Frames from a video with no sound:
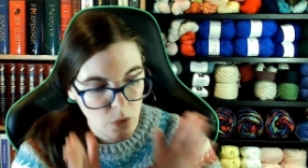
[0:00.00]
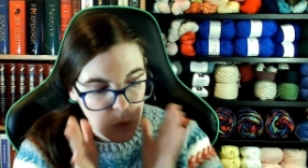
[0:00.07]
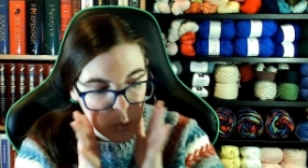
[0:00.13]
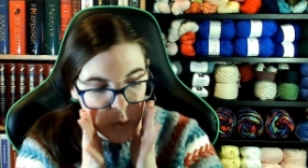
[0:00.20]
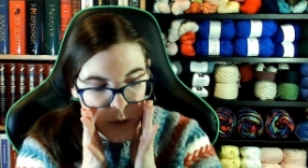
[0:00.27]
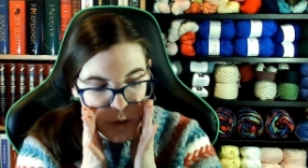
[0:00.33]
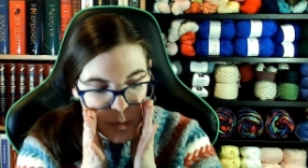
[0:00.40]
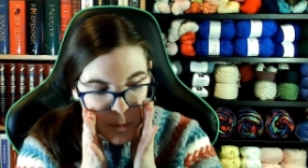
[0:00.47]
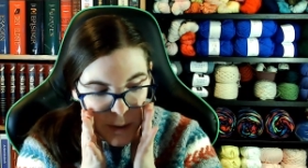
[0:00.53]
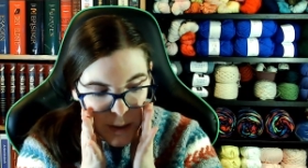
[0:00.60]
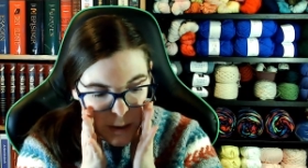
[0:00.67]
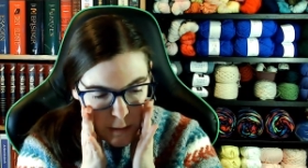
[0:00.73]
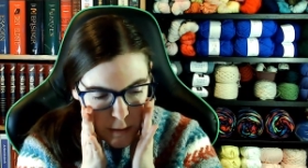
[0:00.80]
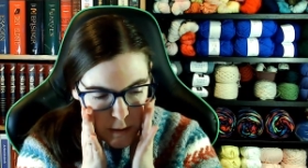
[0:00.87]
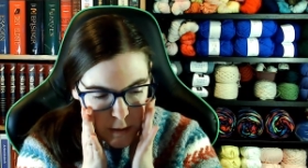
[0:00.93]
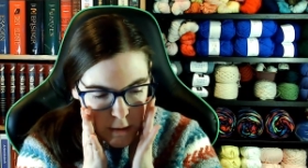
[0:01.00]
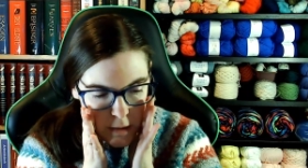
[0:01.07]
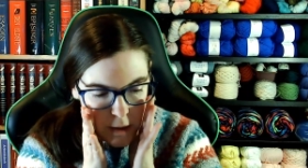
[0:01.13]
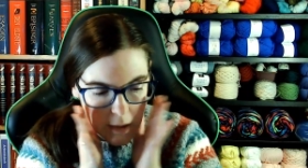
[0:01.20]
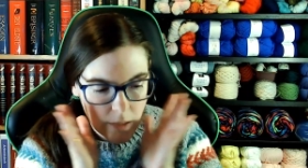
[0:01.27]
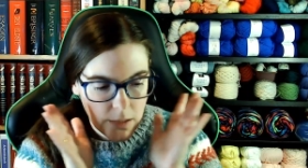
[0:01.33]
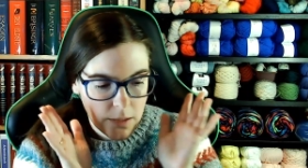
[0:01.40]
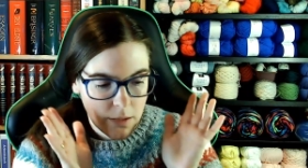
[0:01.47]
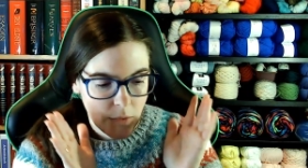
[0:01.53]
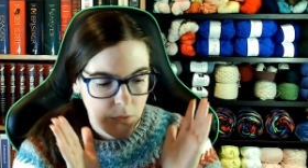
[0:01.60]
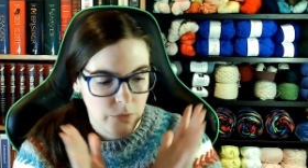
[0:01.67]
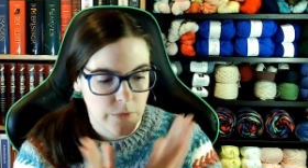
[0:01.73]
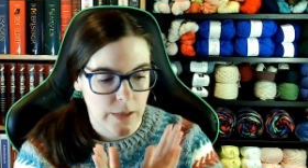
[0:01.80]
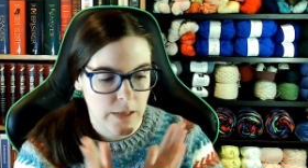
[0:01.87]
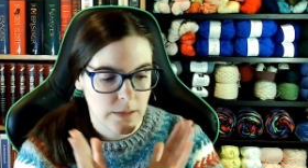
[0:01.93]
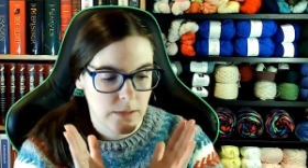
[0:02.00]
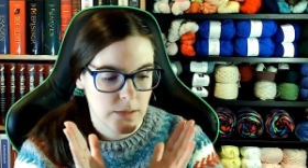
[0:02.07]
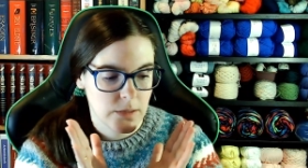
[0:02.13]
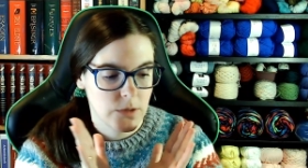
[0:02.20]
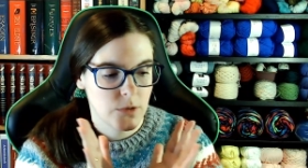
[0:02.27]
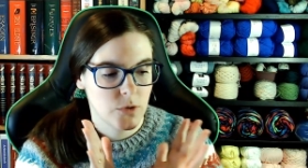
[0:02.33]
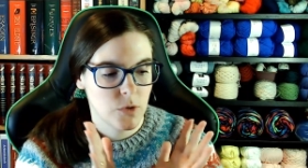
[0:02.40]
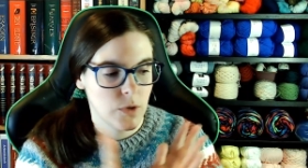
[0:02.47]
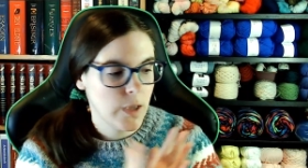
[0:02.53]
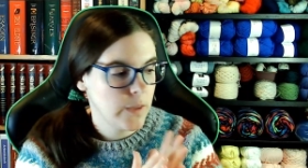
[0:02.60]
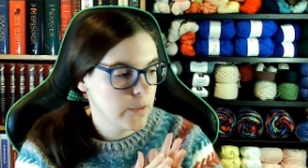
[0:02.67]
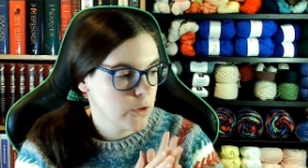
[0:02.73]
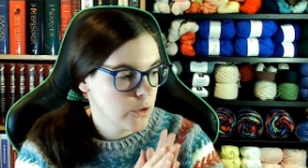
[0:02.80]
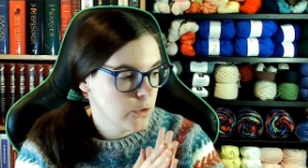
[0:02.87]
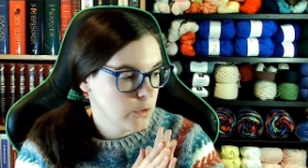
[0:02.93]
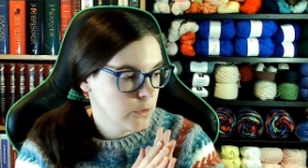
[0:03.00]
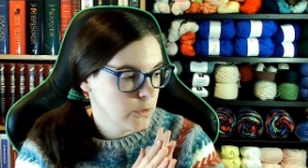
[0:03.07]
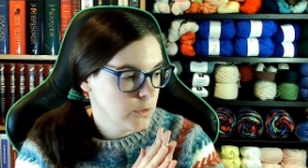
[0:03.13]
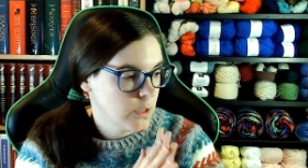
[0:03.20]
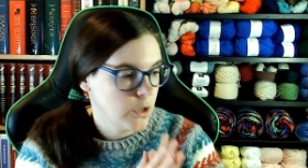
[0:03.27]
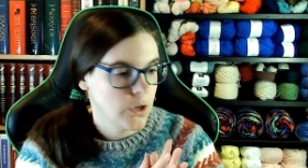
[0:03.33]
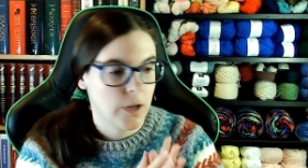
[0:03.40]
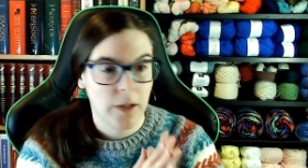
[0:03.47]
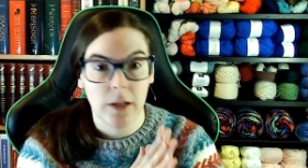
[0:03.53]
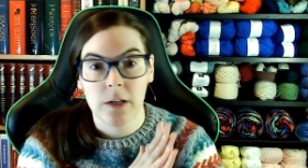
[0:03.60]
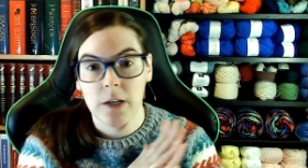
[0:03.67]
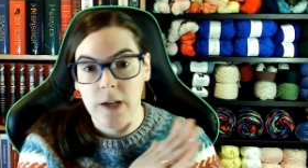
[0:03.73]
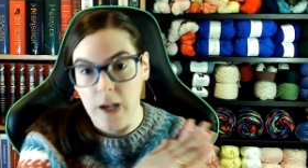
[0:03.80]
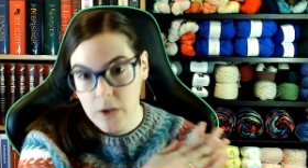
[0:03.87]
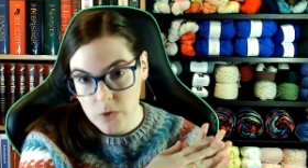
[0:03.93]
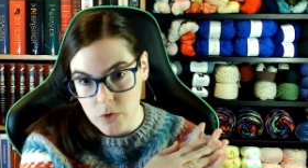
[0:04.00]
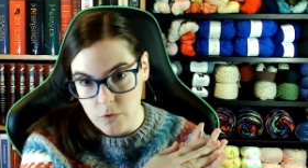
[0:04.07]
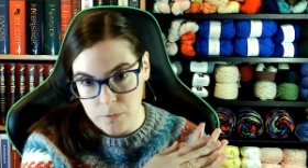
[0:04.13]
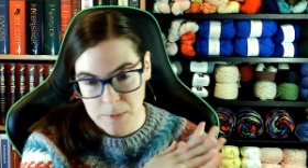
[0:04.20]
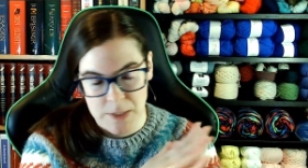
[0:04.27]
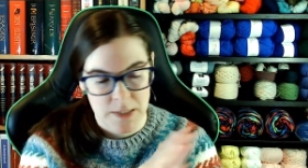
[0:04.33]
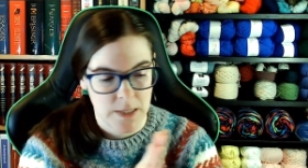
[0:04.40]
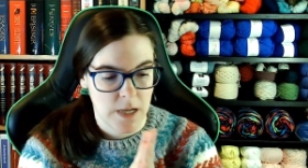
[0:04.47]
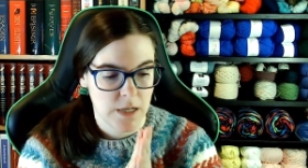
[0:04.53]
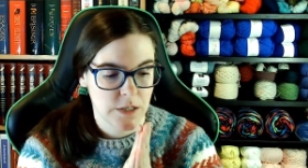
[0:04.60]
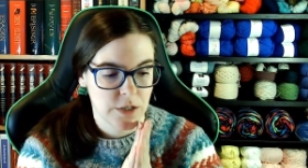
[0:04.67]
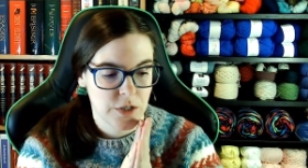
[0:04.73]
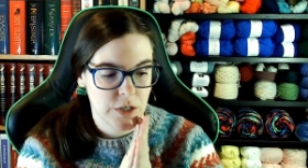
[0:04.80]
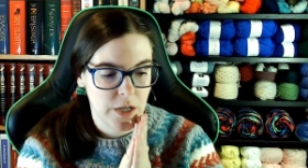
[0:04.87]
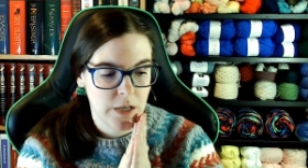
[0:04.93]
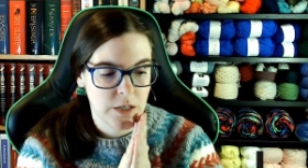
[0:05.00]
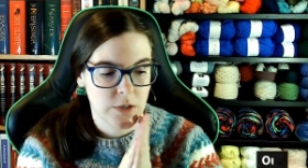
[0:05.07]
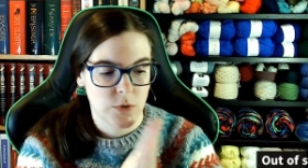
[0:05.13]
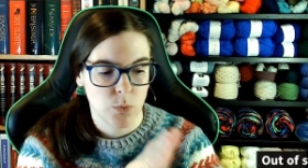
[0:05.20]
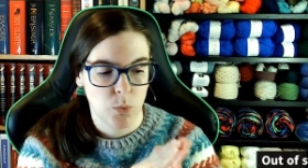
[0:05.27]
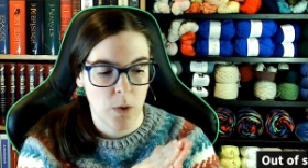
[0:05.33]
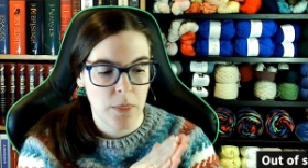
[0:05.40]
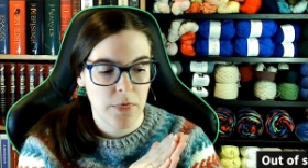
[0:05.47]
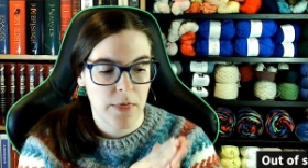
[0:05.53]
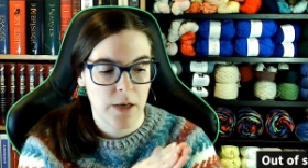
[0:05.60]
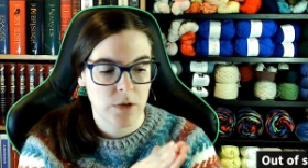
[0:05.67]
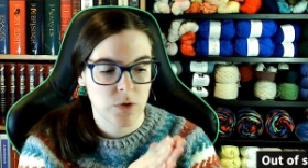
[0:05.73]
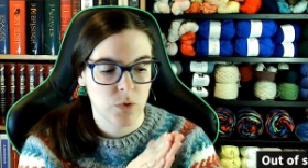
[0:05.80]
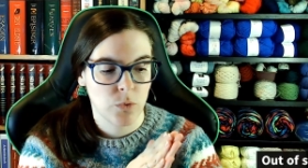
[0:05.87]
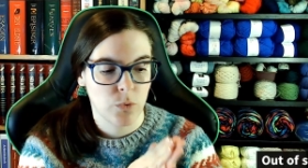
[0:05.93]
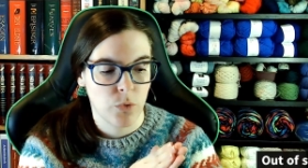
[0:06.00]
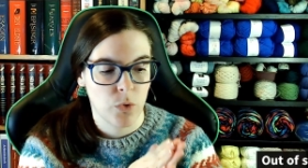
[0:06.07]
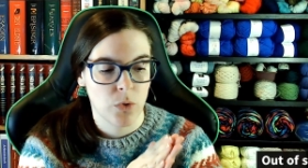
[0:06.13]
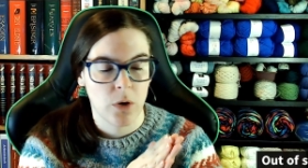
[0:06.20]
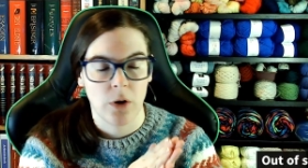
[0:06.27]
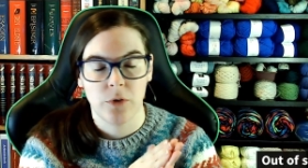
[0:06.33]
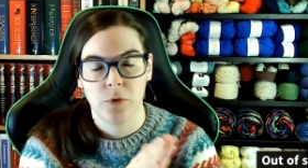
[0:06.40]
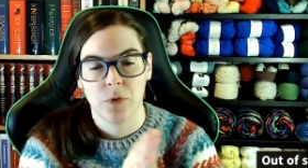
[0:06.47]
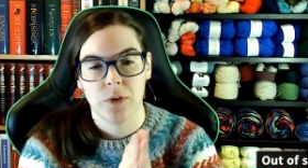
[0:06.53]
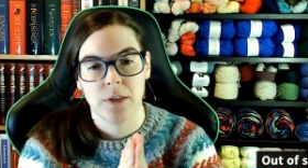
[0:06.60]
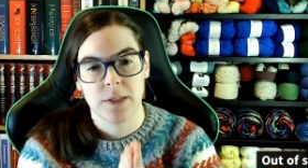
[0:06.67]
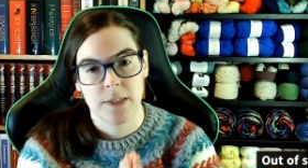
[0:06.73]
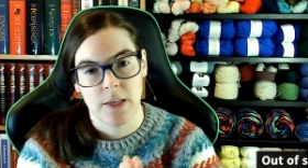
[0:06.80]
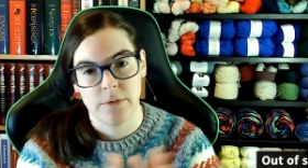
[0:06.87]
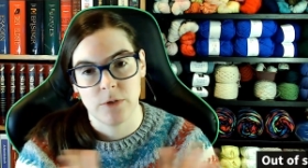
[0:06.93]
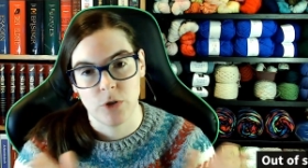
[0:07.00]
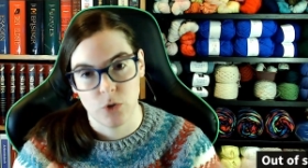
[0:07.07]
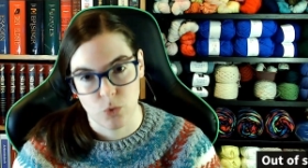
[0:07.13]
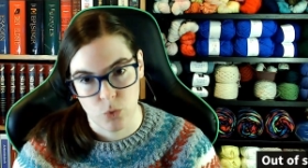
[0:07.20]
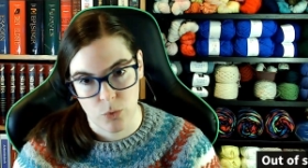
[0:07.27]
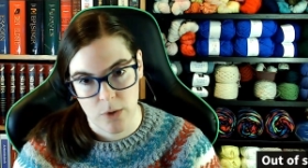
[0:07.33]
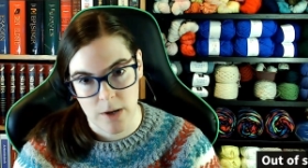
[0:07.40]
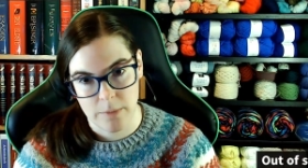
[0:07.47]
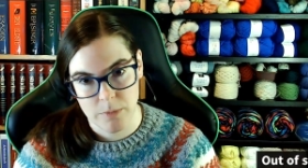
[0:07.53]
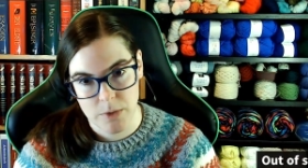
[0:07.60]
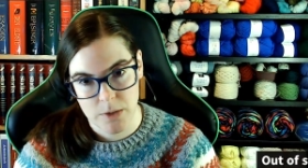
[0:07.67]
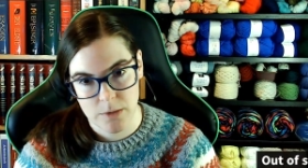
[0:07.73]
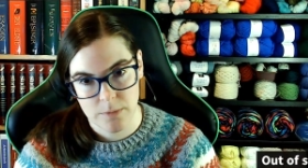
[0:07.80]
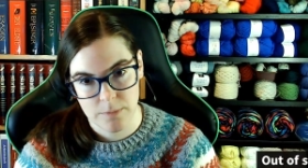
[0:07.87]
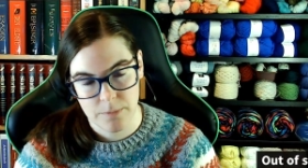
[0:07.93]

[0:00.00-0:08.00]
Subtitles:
which means that together the yarn I'm getting out of my stash is 1,472 grams.